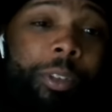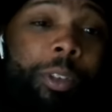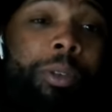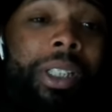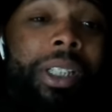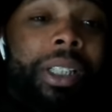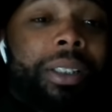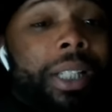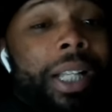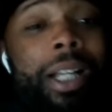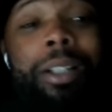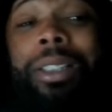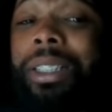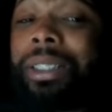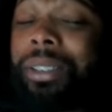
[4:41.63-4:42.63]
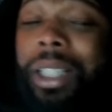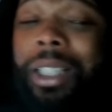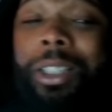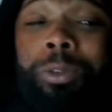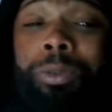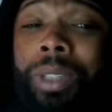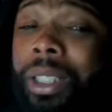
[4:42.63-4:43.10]
Three thousand. These
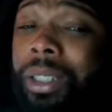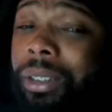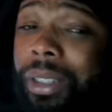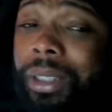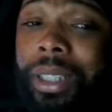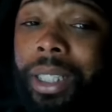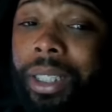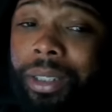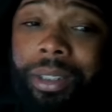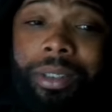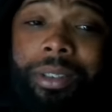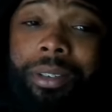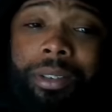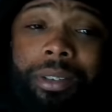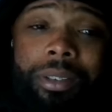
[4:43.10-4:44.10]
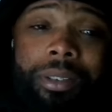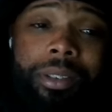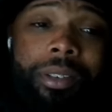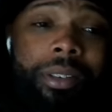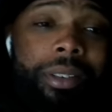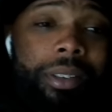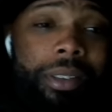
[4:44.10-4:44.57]
niggas regular niggas.
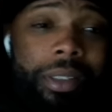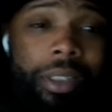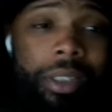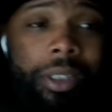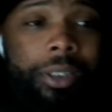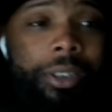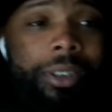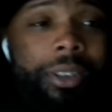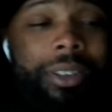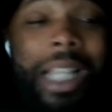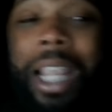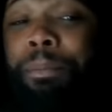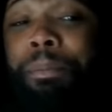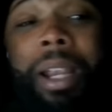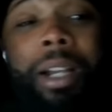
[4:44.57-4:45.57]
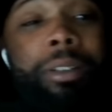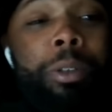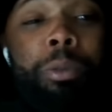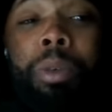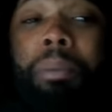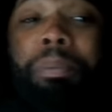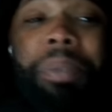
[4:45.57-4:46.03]
They
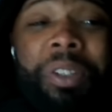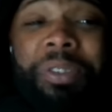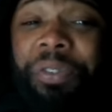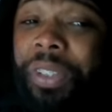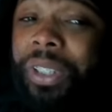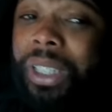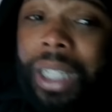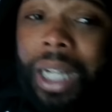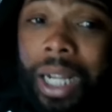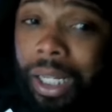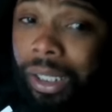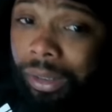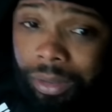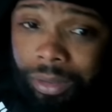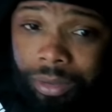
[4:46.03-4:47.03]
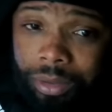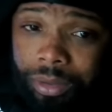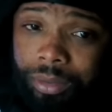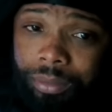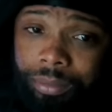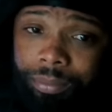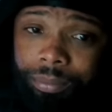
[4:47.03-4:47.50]
barely want to pay fifty
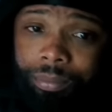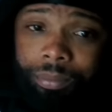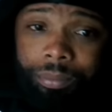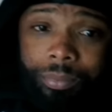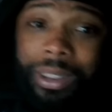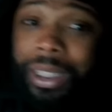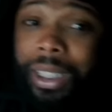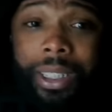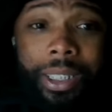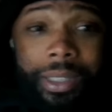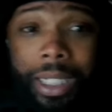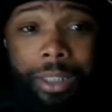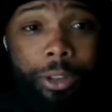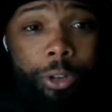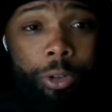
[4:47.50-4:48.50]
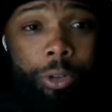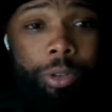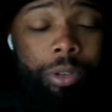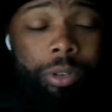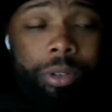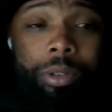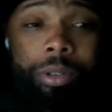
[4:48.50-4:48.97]
dollars to get in that
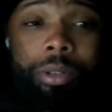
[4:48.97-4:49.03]
joint.